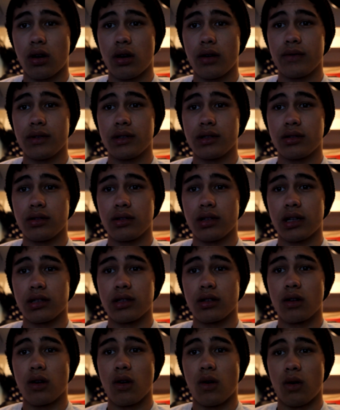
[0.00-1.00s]
Obviously,
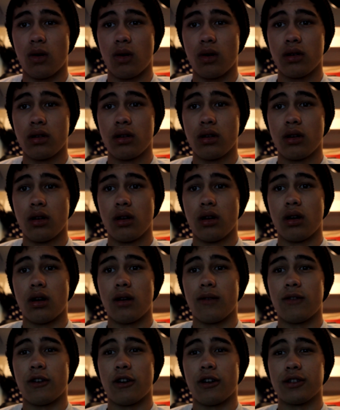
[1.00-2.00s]
that's a goal
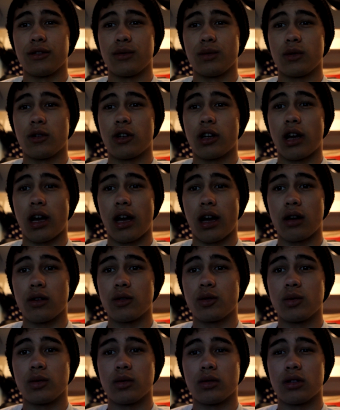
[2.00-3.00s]
of ours. We want a
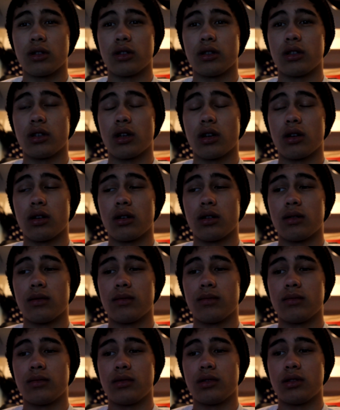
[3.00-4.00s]
house. We want
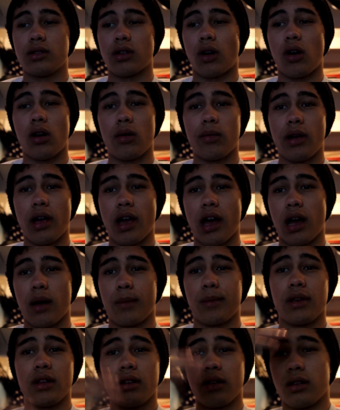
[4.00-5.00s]
to all be
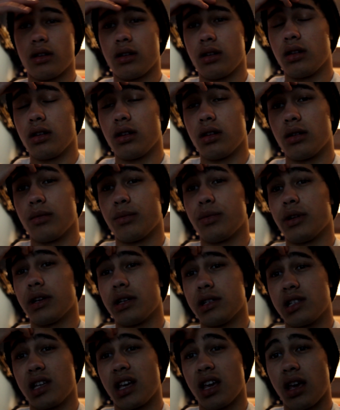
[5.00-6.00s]
happy in a
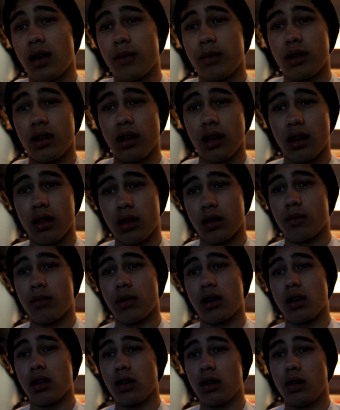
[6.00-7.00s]
place, gaming together,
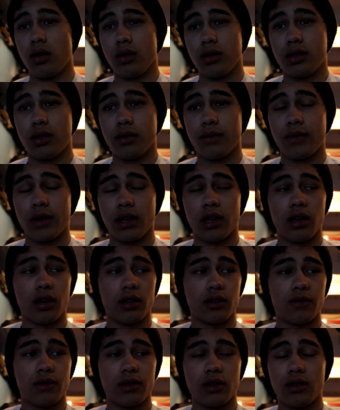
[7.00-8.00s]
making YouTube
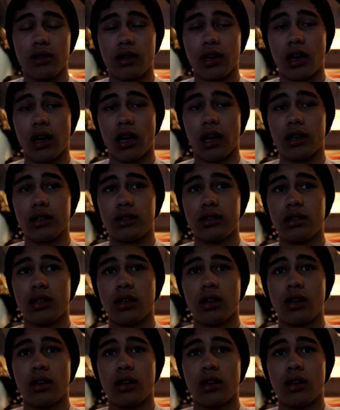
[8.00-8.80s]
videos for you guys.